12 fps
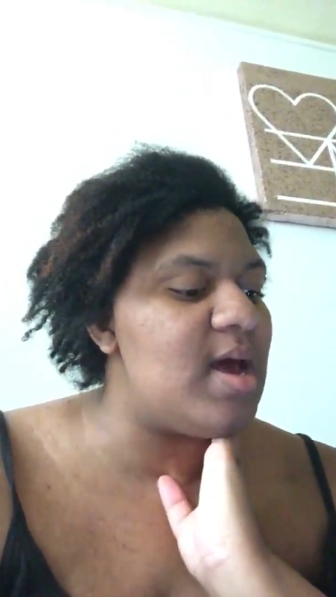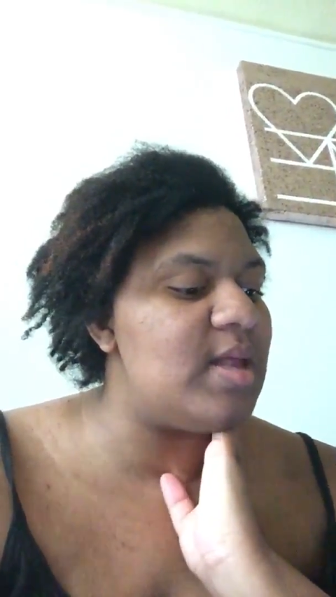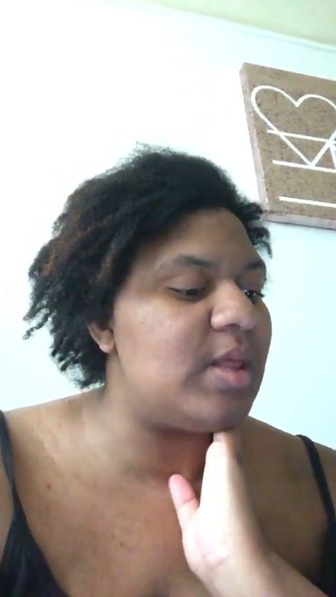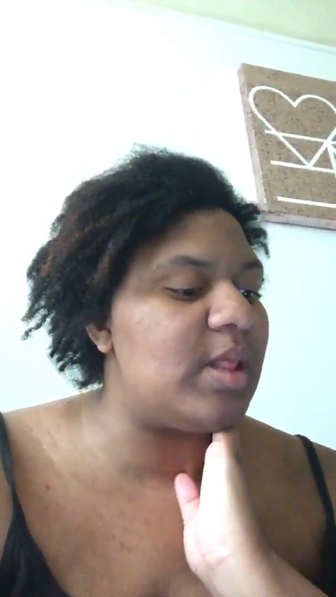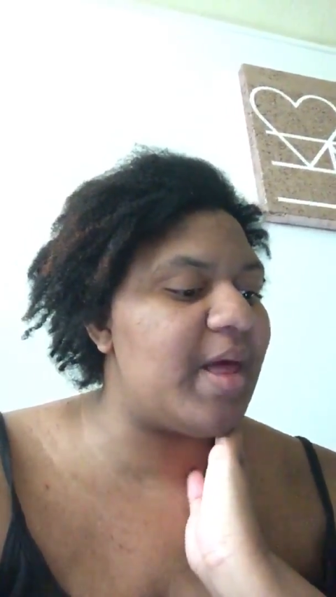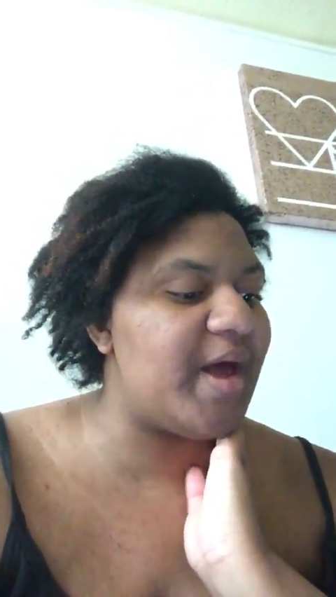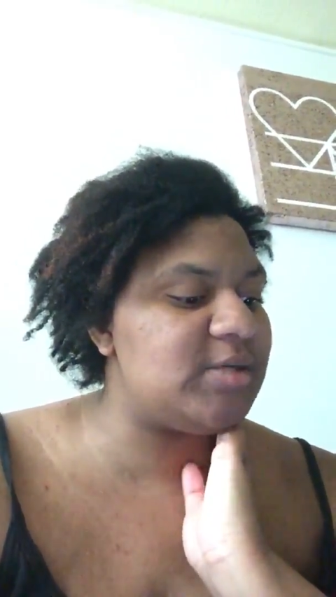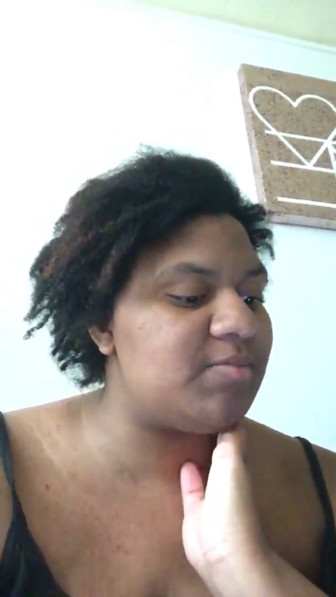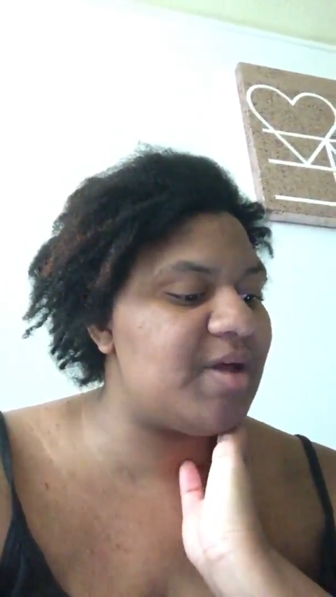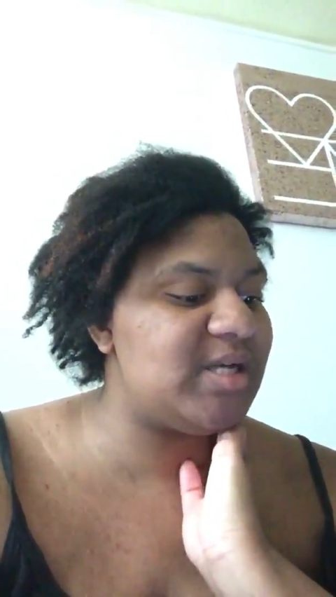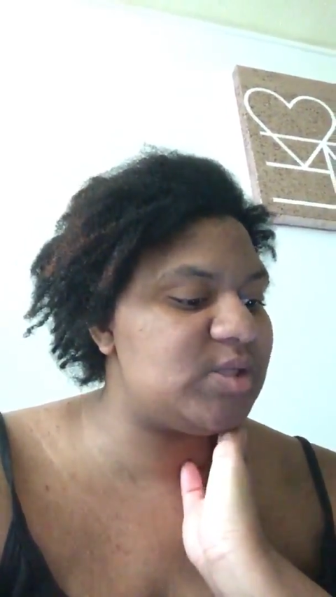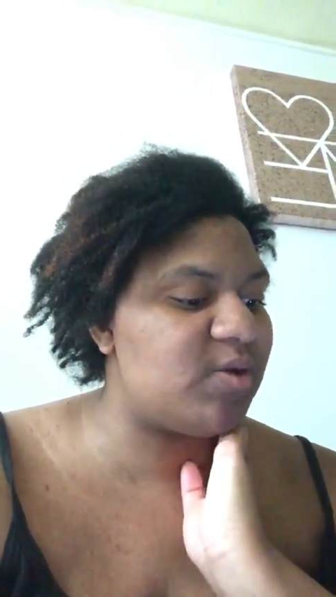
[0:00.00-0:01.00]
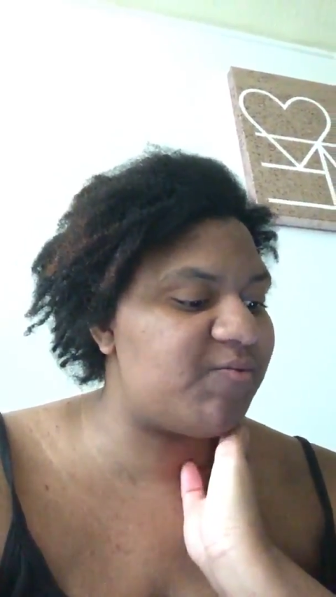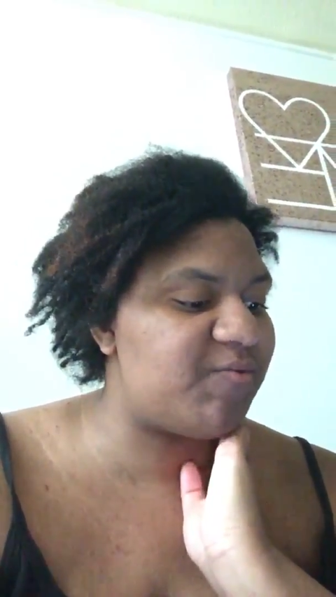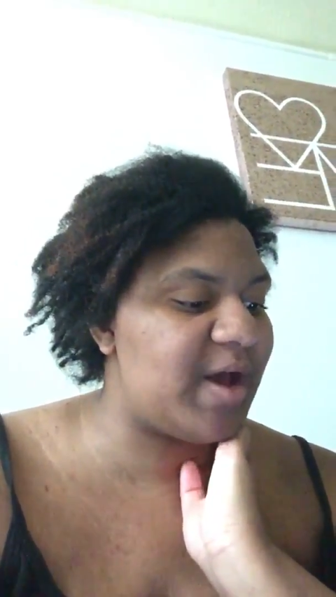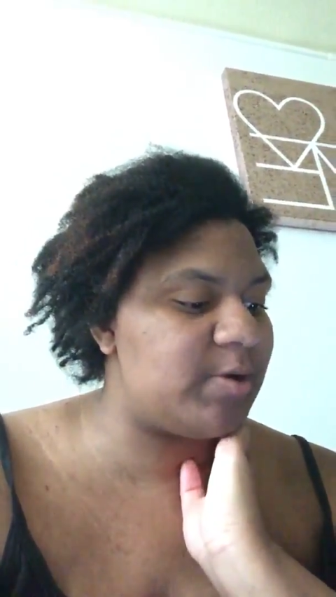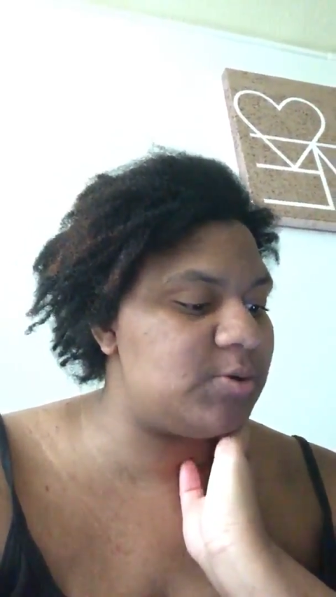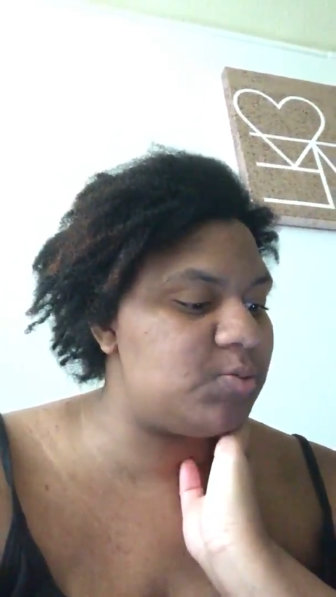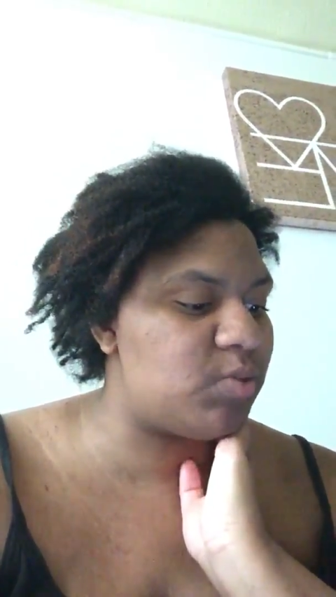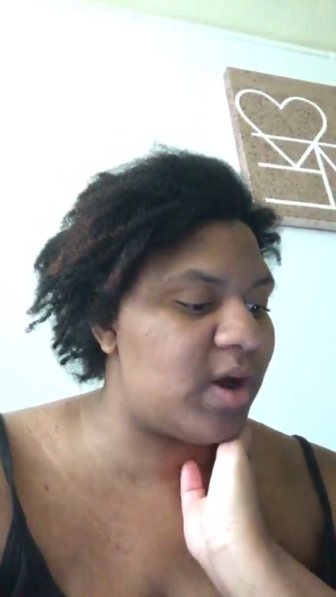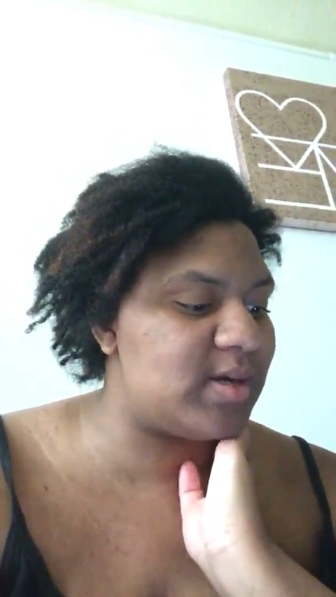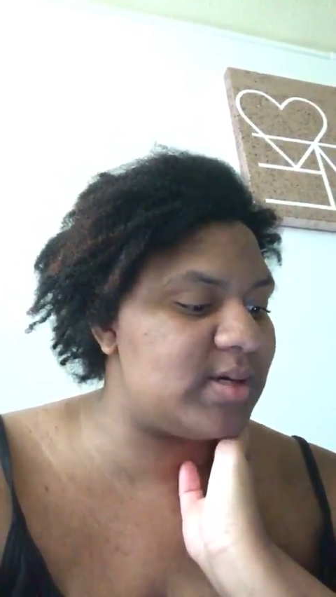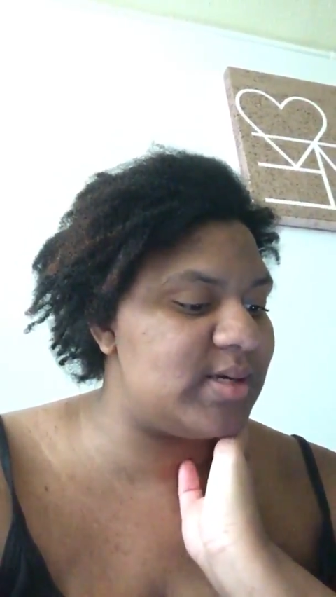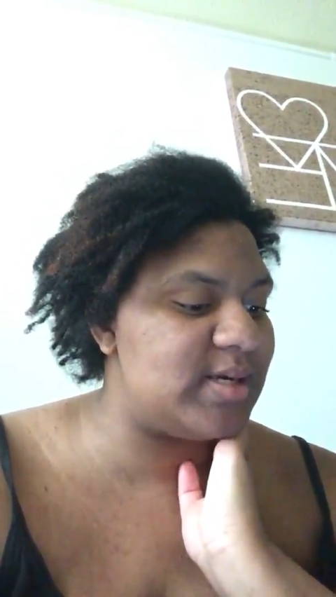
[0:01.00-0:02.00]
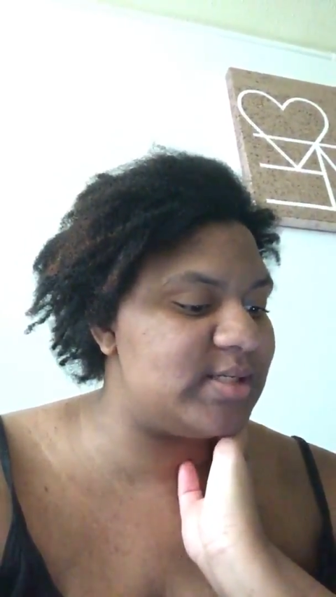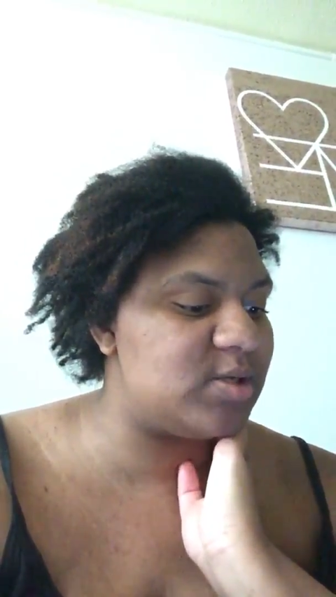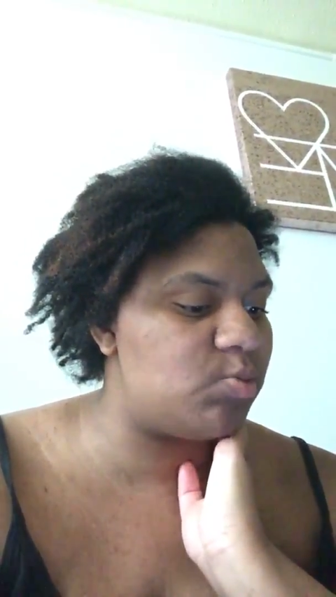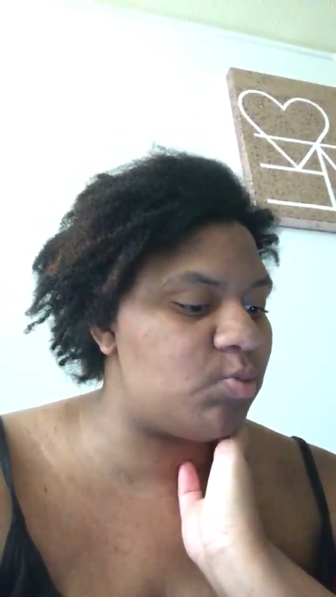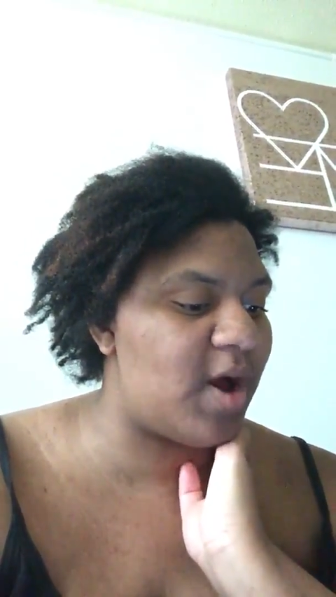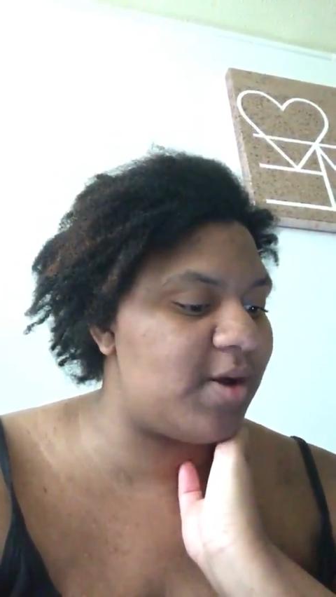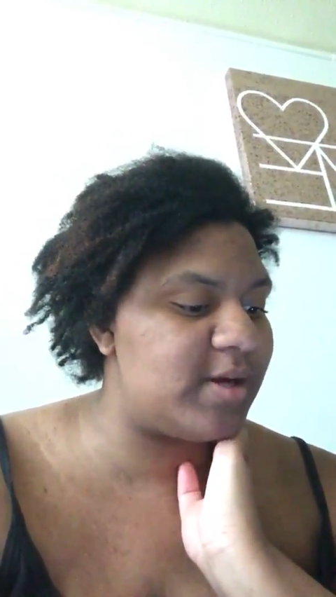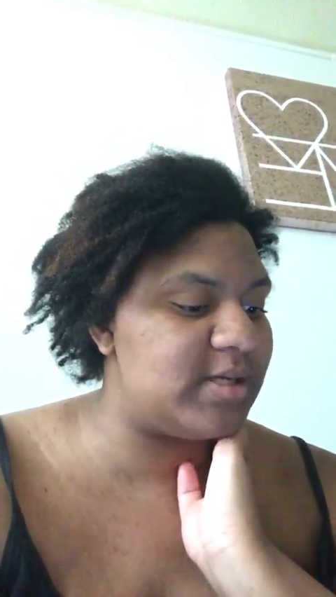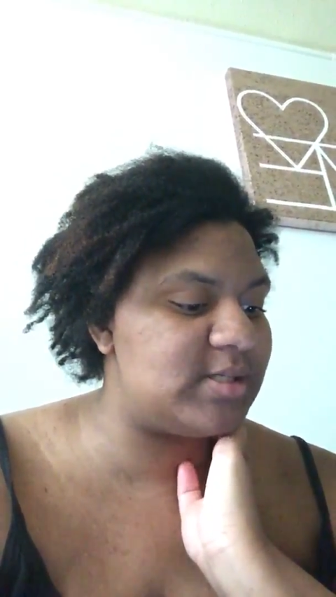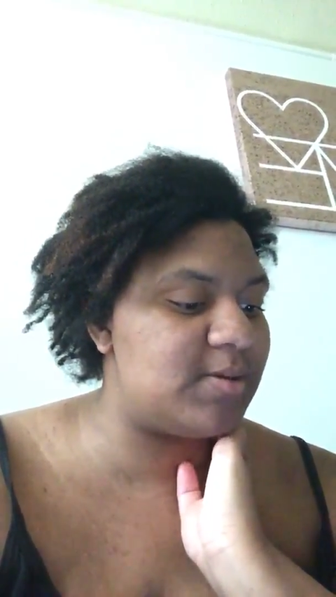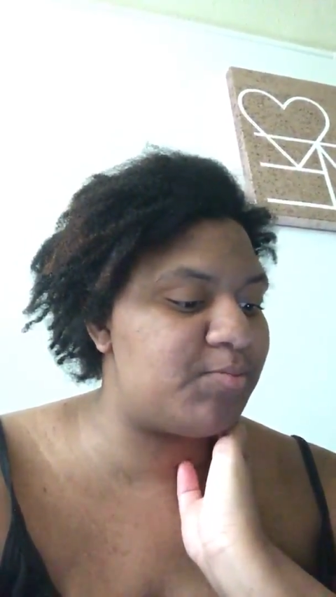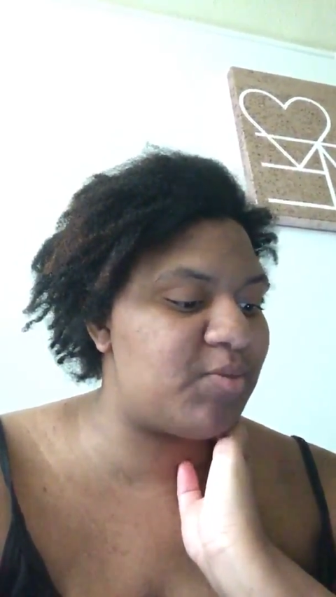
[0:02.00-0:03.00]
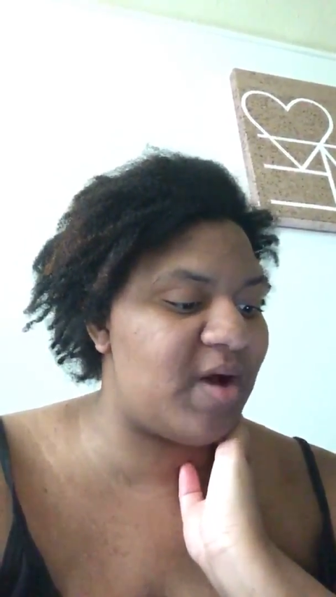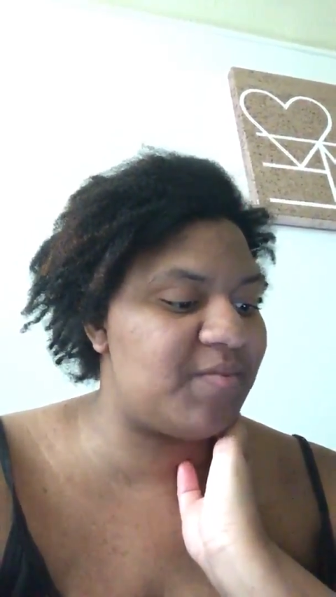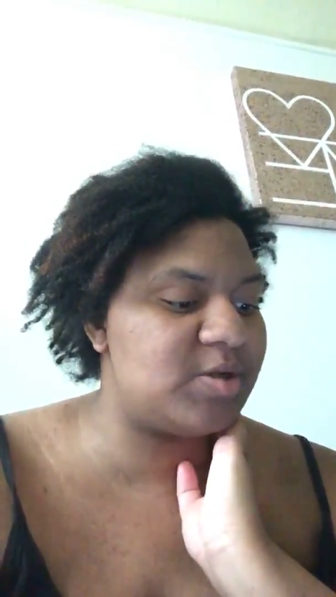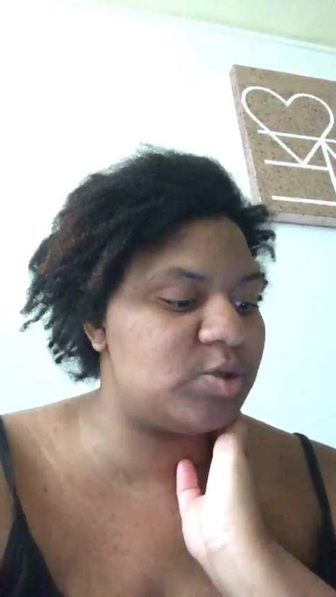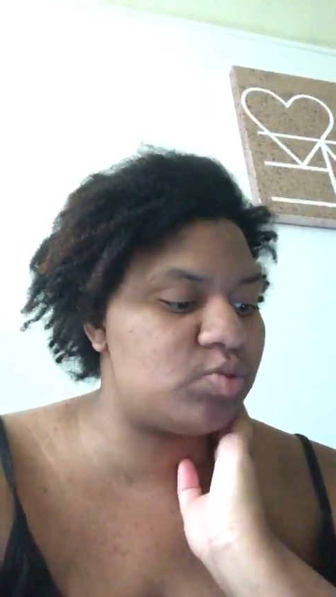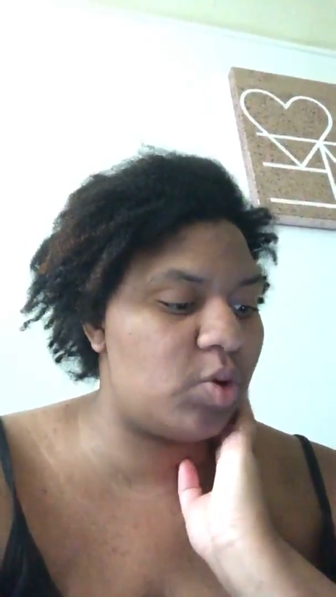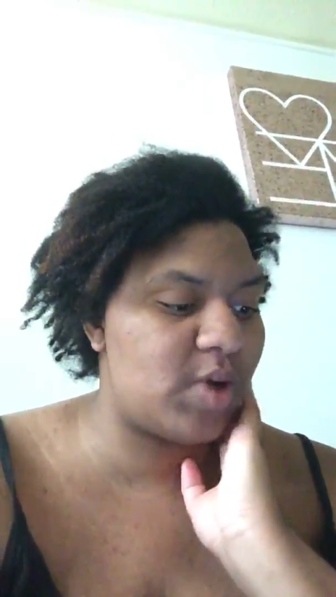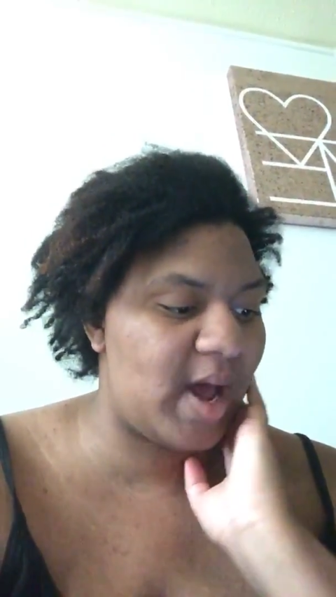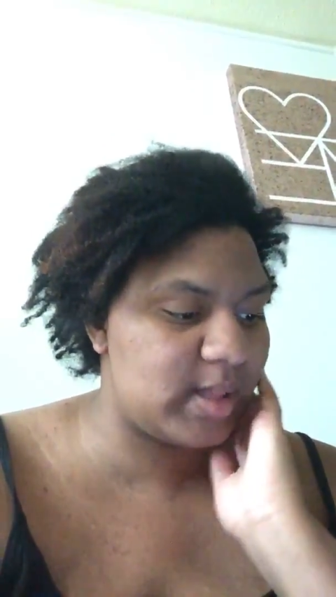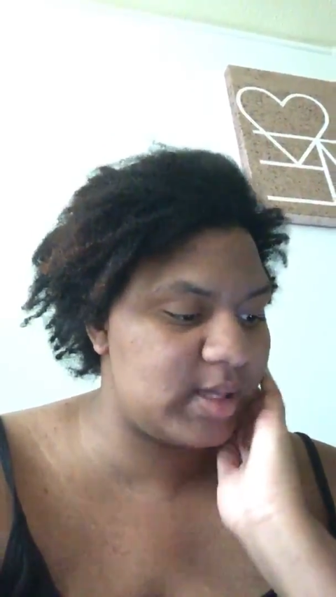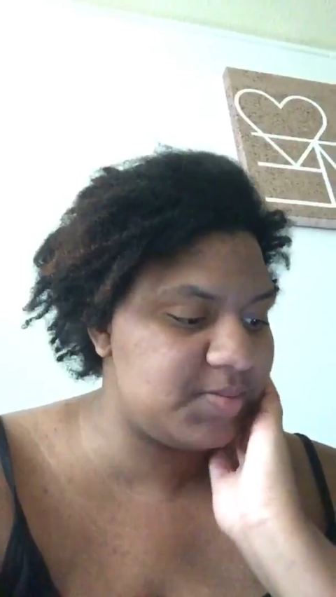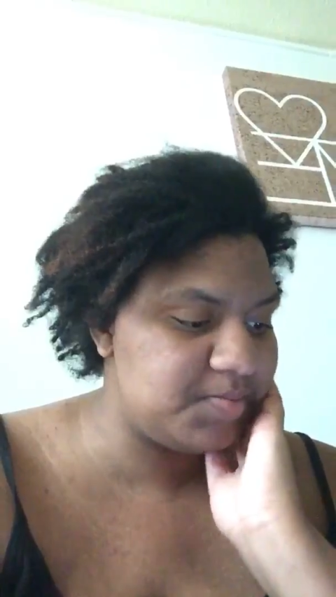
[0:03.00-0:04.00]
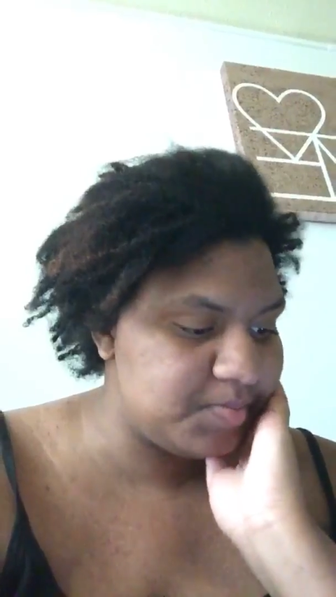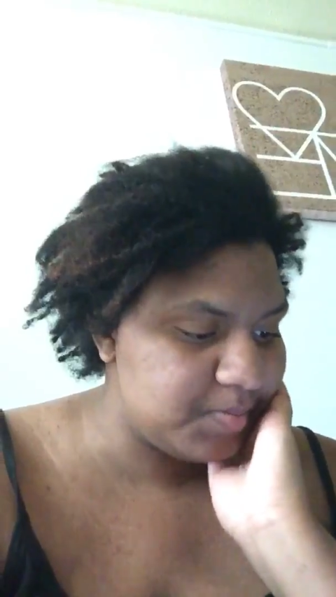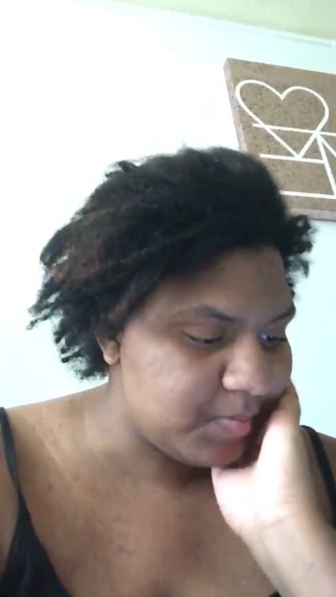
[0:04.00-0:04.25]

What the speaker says: And the last place they'll fight Ronda is in Providence, Rhode Island.